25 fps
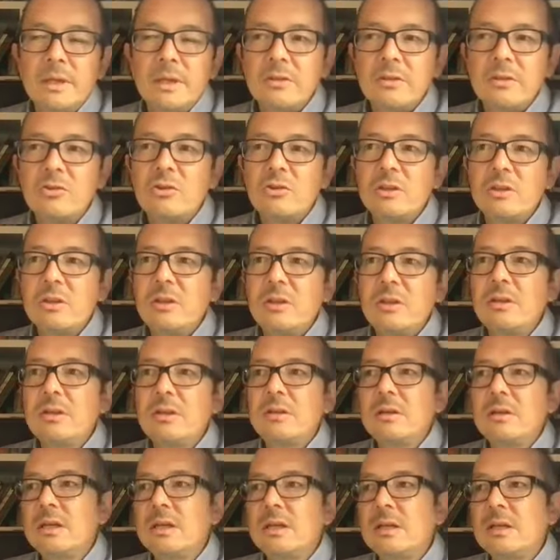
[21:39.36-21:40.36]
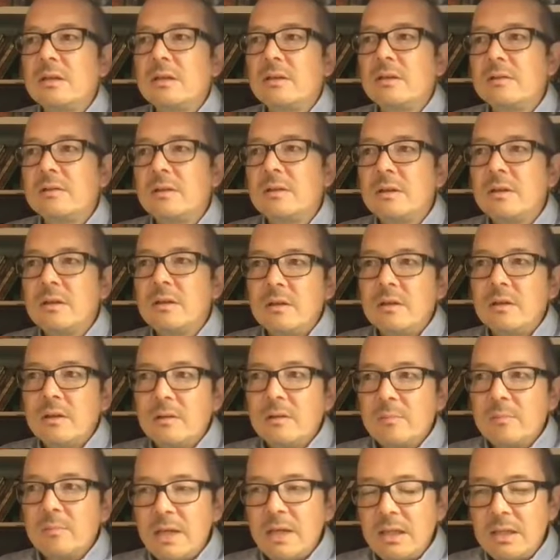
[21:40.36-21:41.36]
Etching and
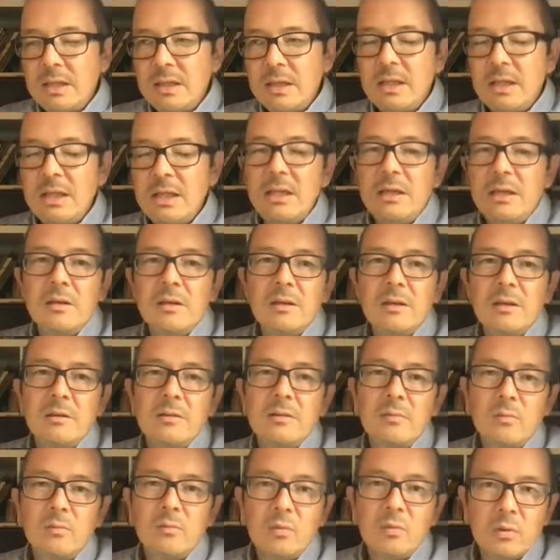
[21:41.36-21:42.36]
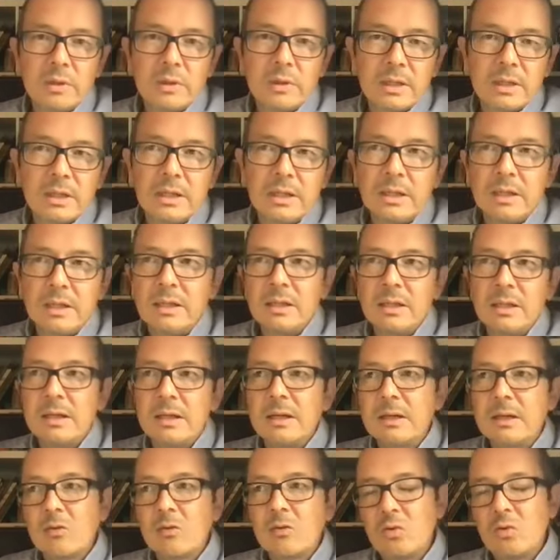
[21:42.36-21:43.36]
pen and ink,
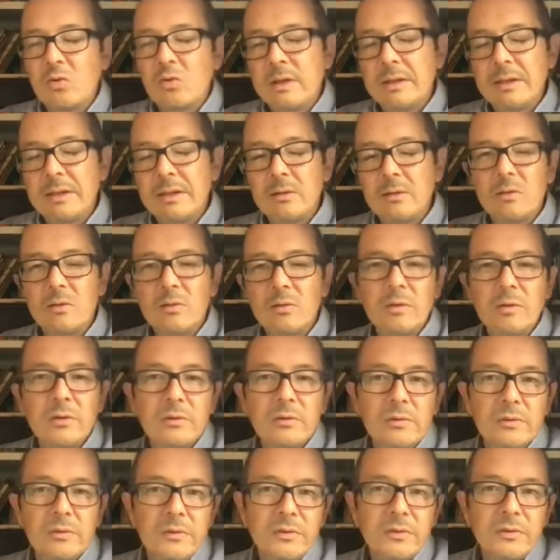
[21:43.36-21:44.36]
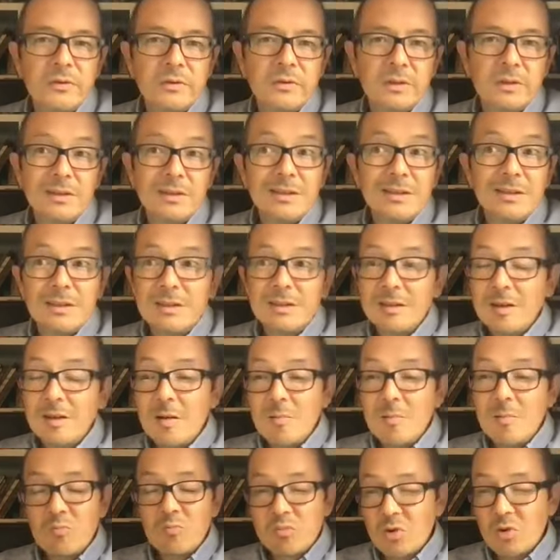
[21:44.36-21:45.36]
watercolor, acrylic, oils,
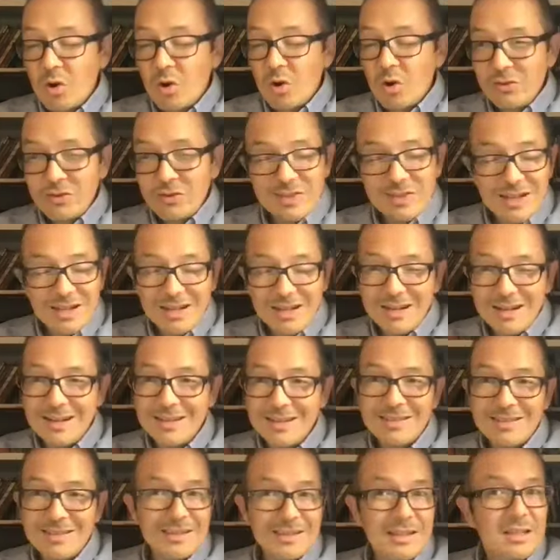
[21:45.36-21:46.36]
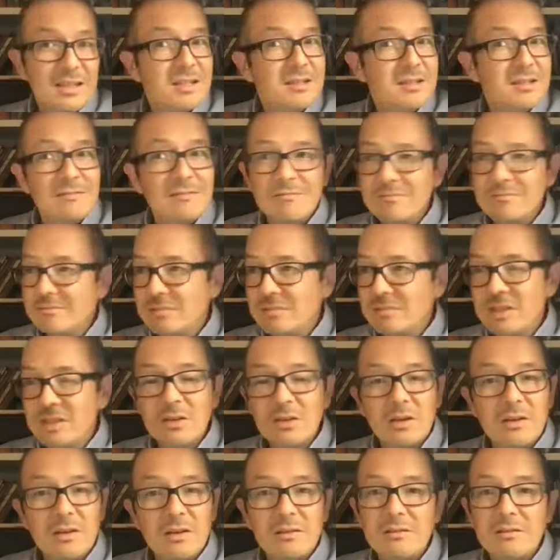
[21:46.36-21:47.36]
bronze casting, you
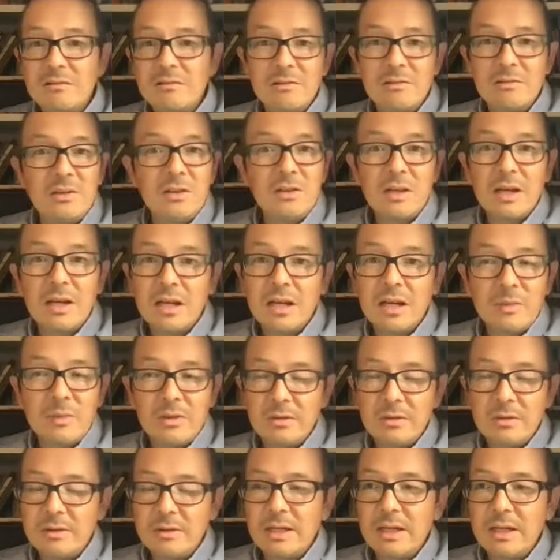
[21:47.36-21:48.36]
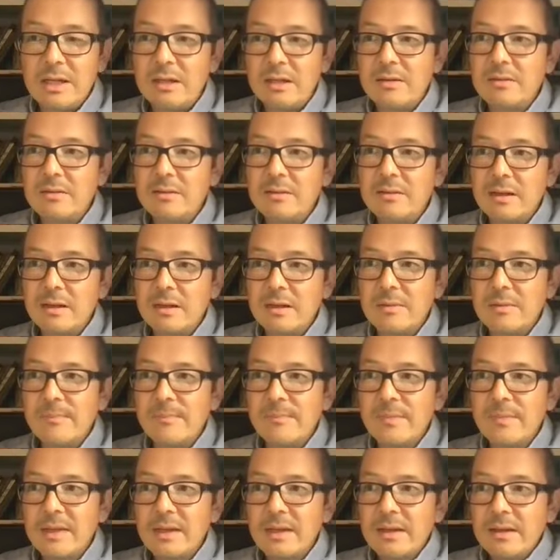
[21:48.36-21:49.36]
name it.
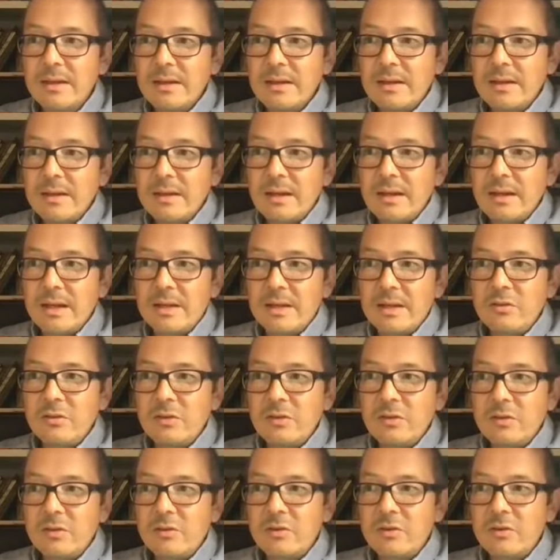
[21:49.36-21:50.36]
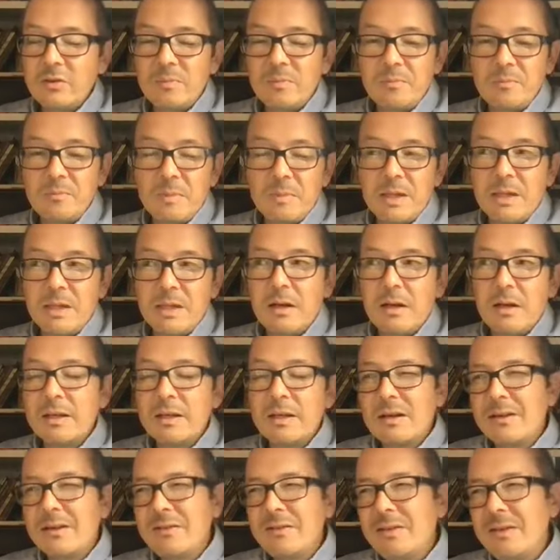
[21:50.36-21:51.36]
And just
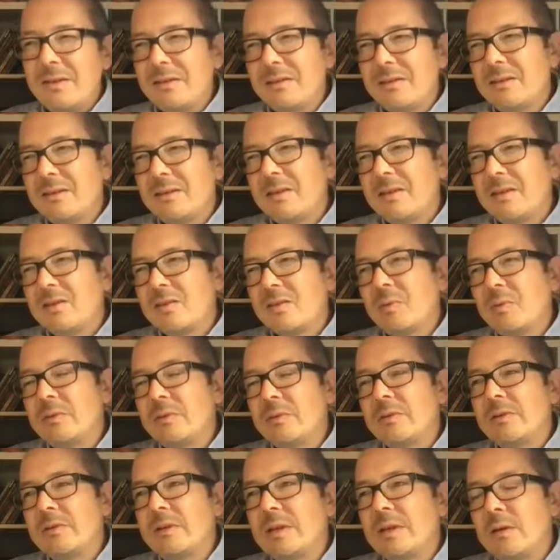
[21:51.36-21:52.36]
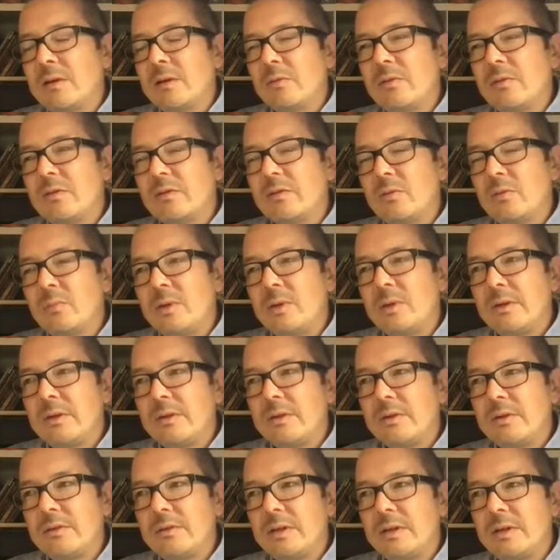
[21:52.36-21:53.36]
I think the experience of that was good
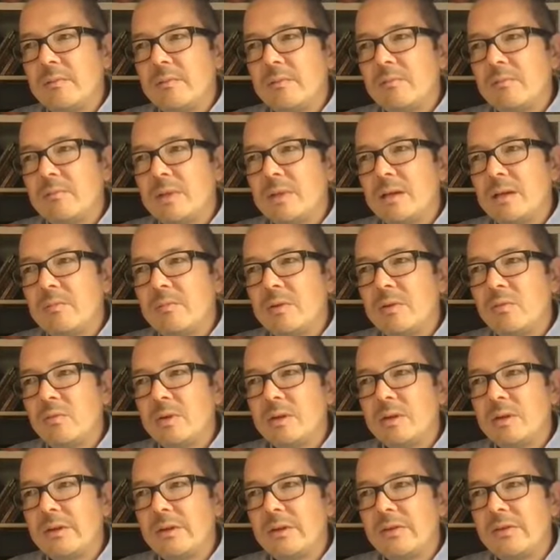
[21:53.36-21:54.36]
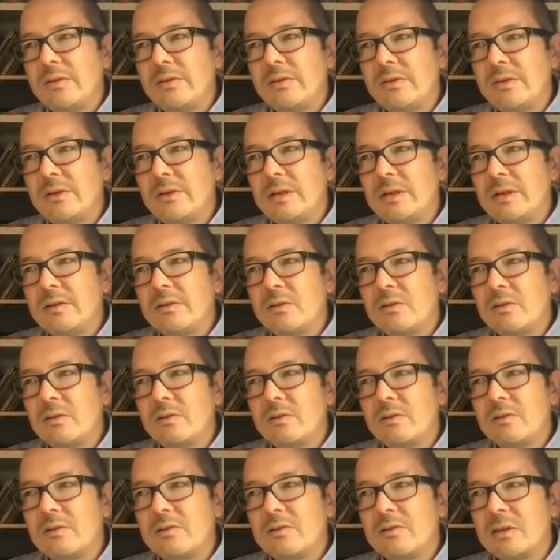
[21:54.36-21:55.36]
because it made me realize that it's
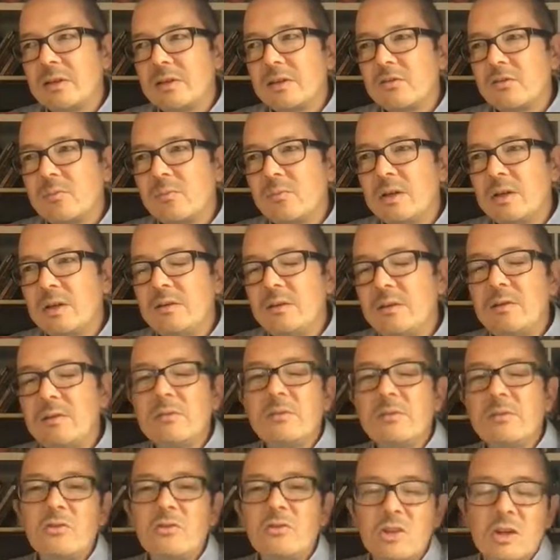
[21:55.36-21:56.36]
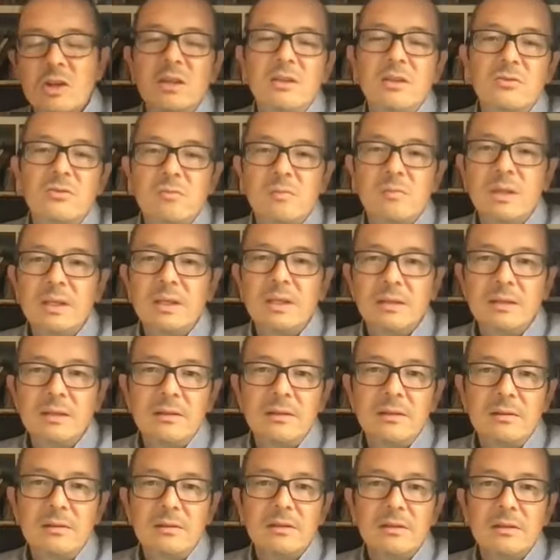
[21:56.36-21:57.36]
not such a big deal to change
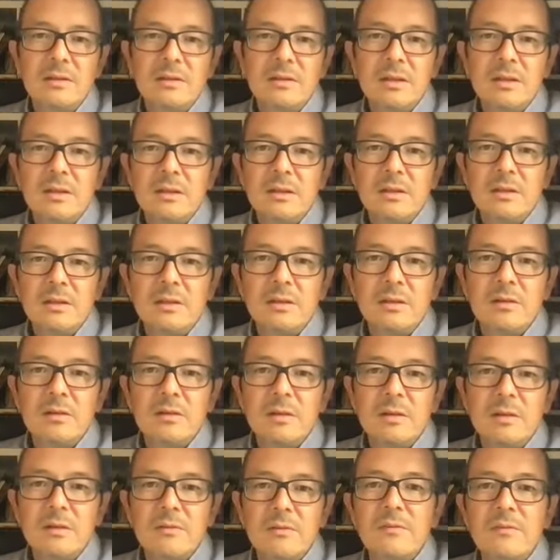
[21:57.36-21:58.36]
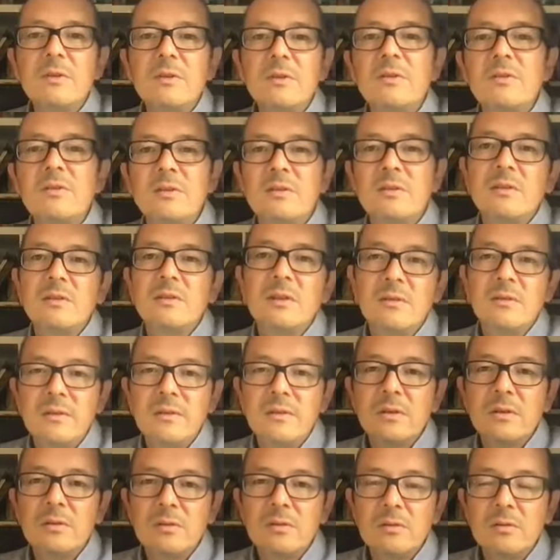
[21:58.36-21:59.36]
media. At first it's
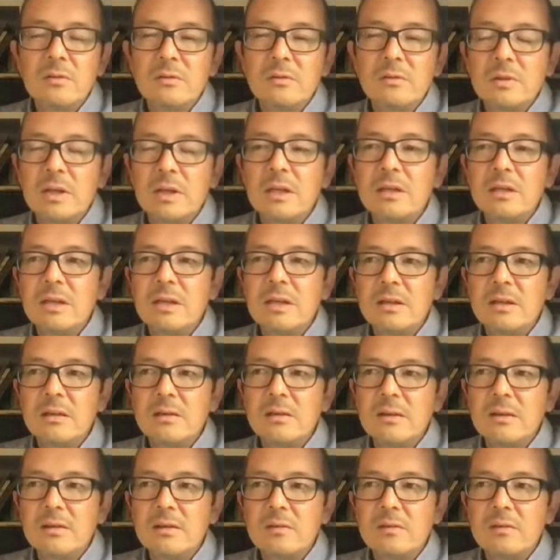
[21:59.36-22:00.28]
difficult and it